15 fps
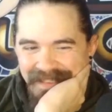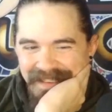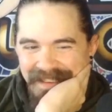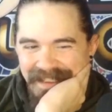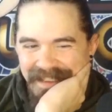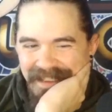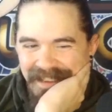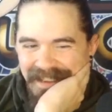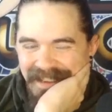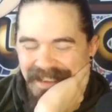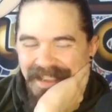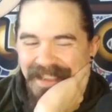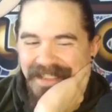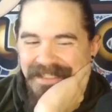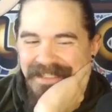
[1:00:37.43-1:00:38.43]
it,
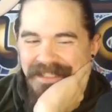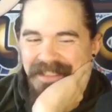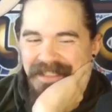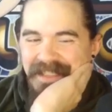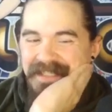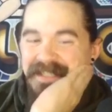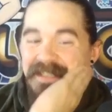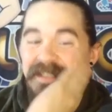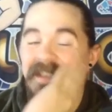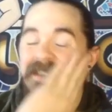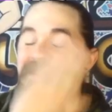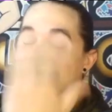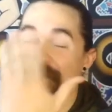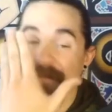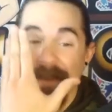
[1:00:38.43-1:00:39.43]
it's it's
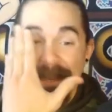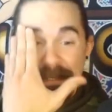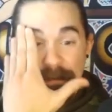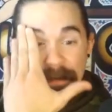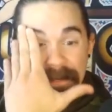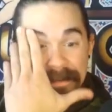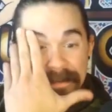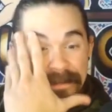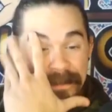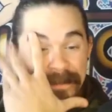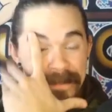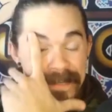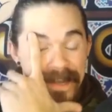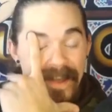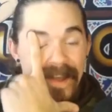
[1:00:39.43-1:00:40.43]
it's a strange one, dude.
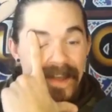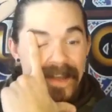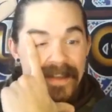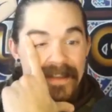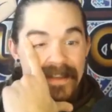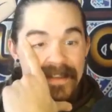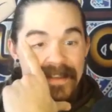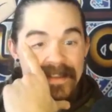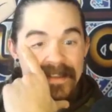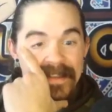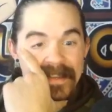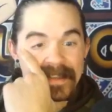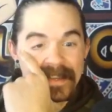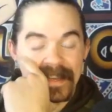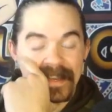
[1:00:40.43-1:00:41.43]
Uh,
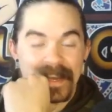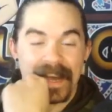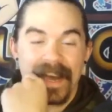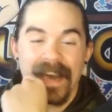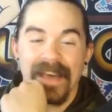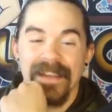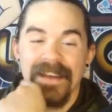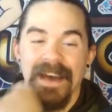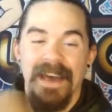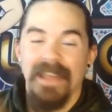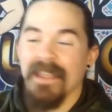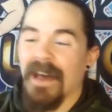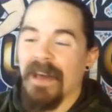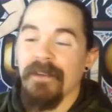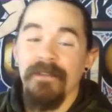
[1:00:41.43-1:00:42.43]
I,
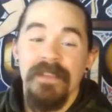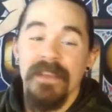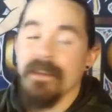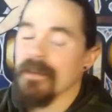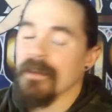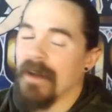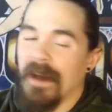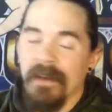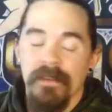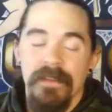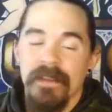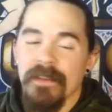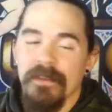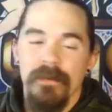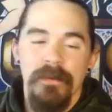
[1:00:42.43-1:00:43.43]
I I don't think I don't
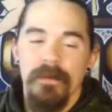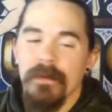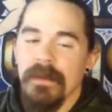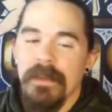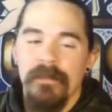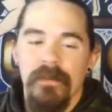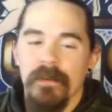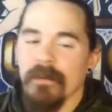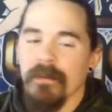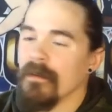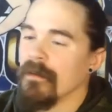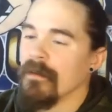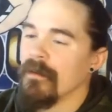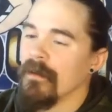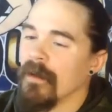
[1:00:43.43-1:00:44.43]
think you even
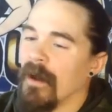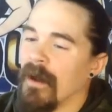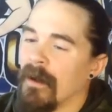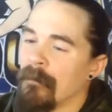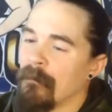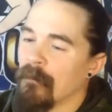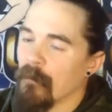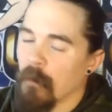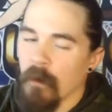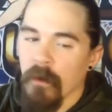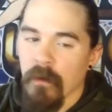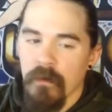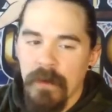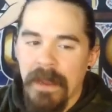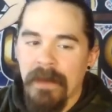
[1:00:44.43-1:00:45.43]
um,
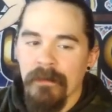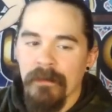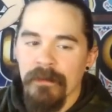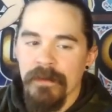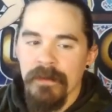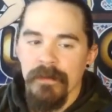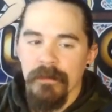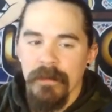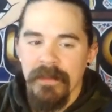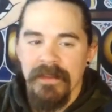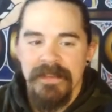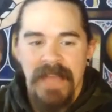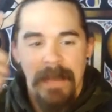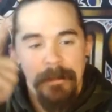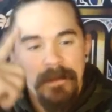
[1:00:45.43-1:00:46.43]
were around when
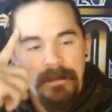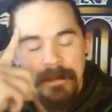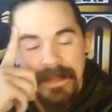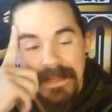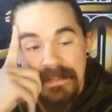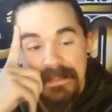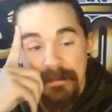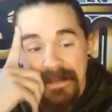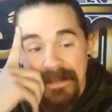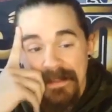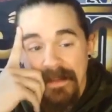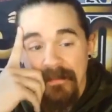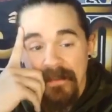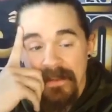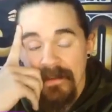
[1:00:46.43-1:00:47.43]
this happened to me. It's been
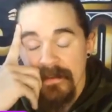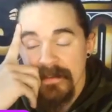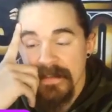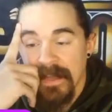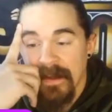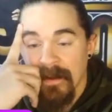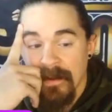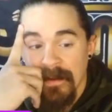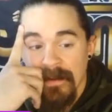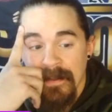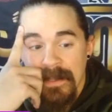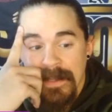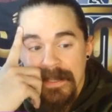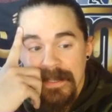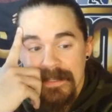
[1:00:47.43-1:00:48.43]
11 years now
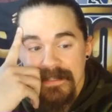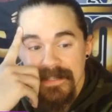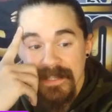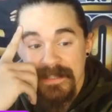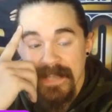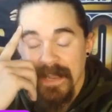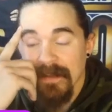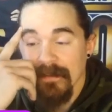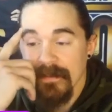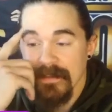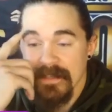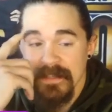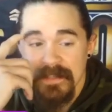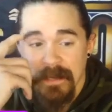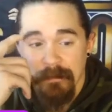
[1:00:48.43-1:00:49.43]
since I
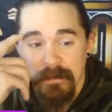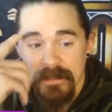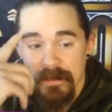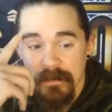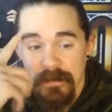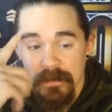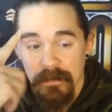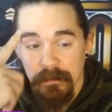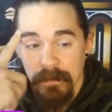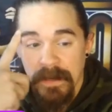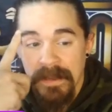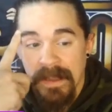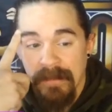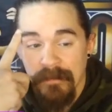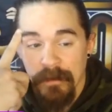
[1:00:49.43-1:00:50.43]
since I returned to the
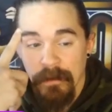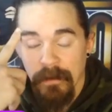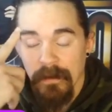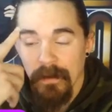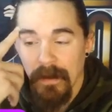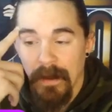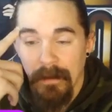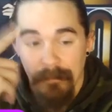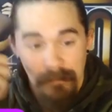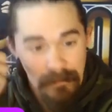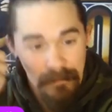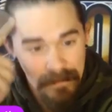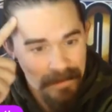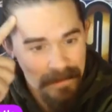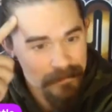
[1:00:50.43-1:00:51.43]
ring after uh,
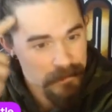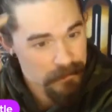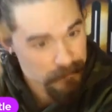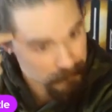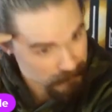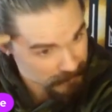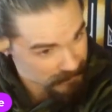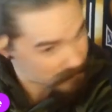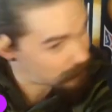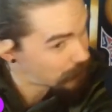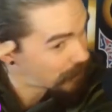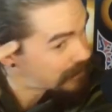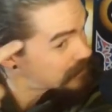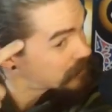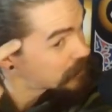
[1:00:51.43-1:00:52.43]
after this
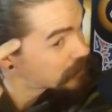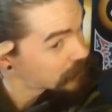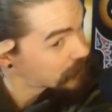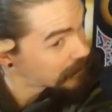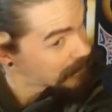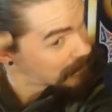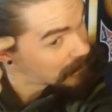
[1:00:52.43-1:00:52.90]
brain surgery.